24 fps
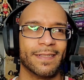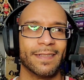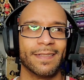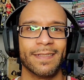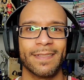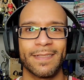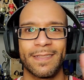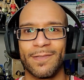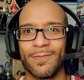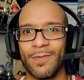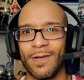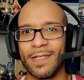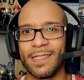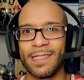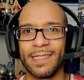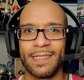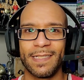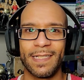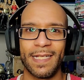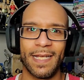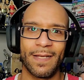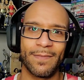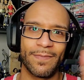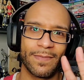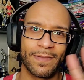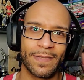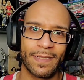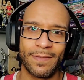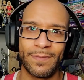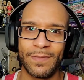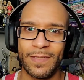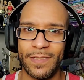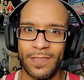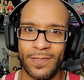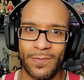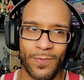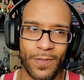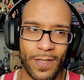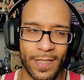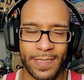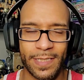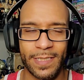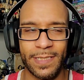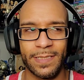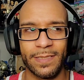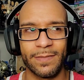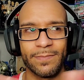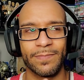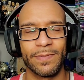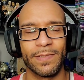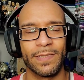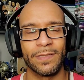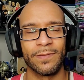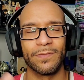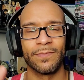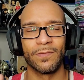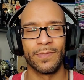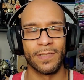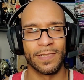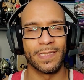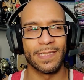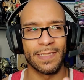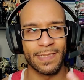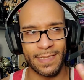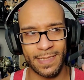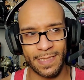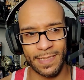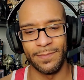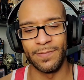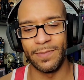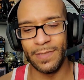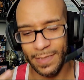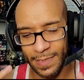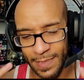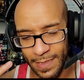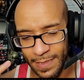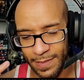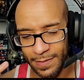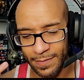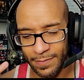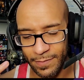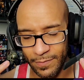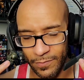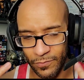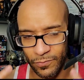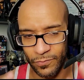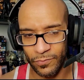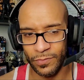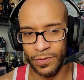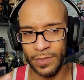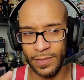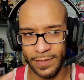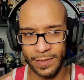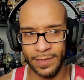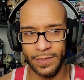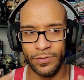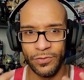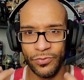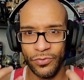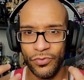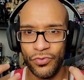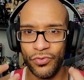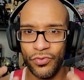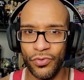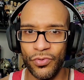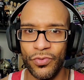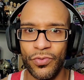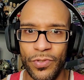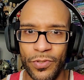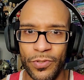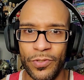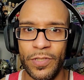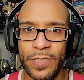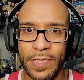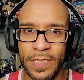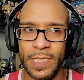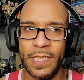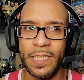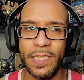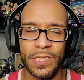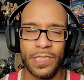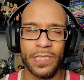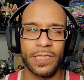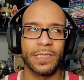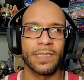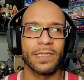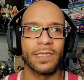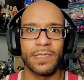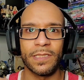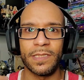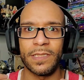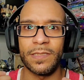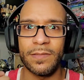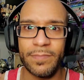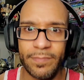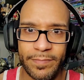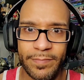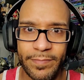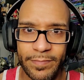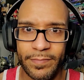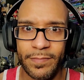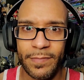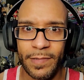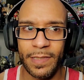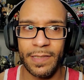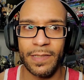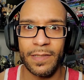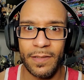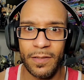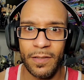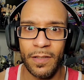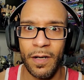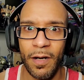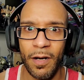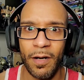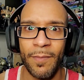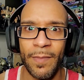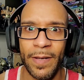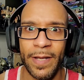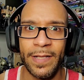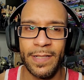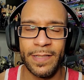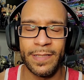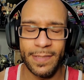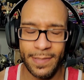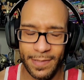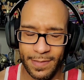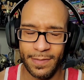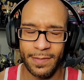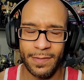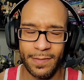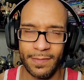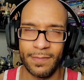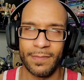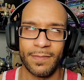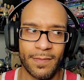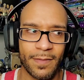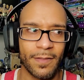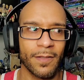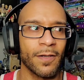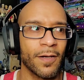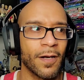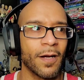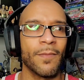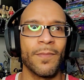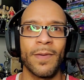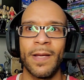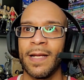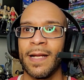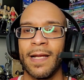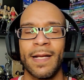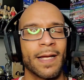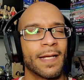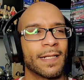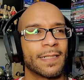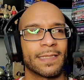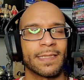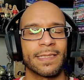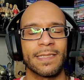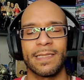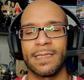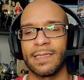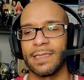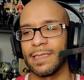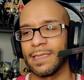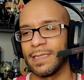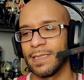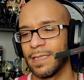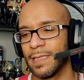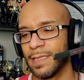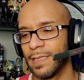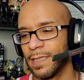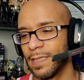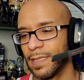it's wrestling happening, let me just watch it. But it wasn't something that really drew your attention and just like, oh man, I gotta see this.